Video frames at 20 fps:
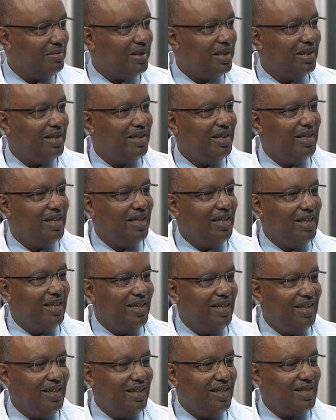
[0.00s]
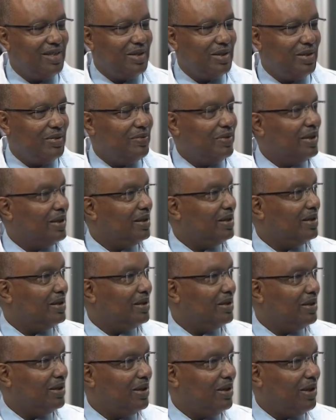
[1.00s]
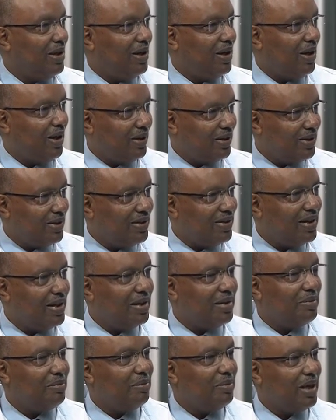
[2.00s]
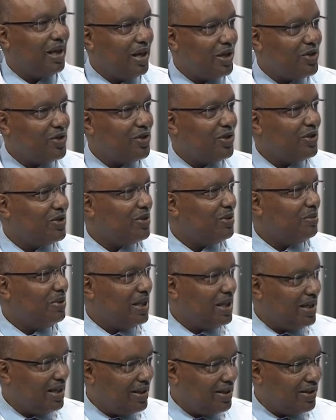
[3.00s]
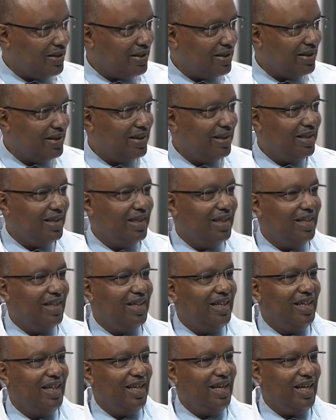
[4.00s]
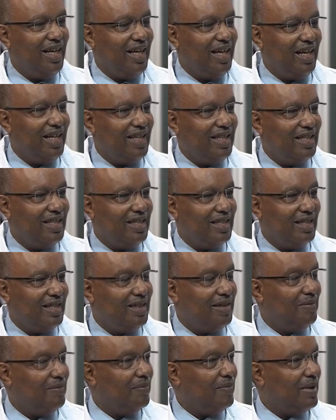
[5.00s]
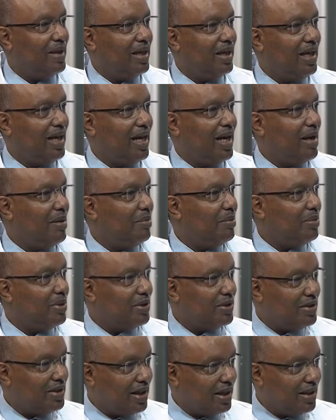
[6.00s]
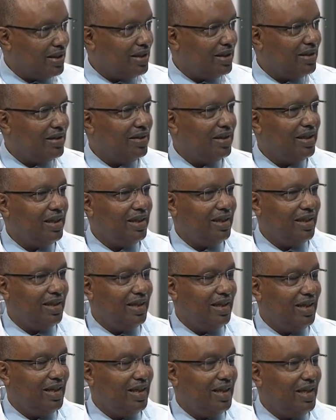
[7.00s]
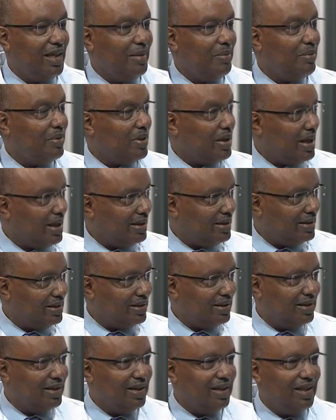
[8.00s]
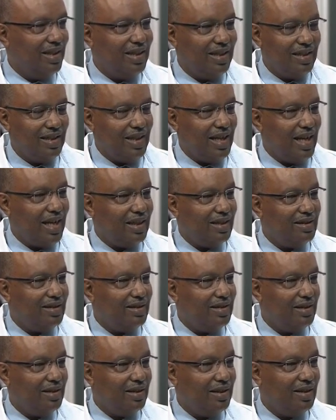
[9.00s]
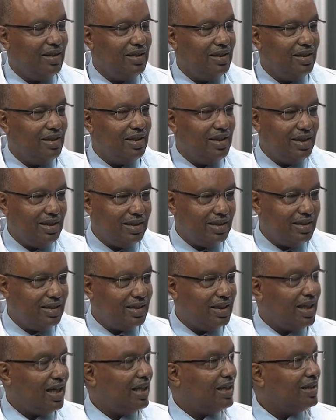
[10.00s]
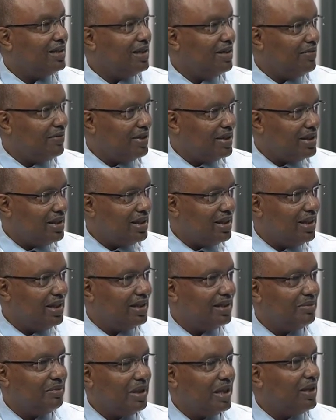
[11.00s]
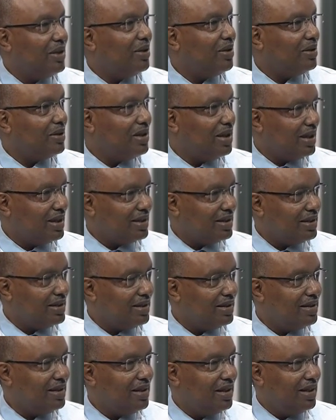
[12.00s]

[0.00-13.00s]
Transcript: me. It's a real honor and pleasure to be here. And I'm particularly impressed that this activity is being conducted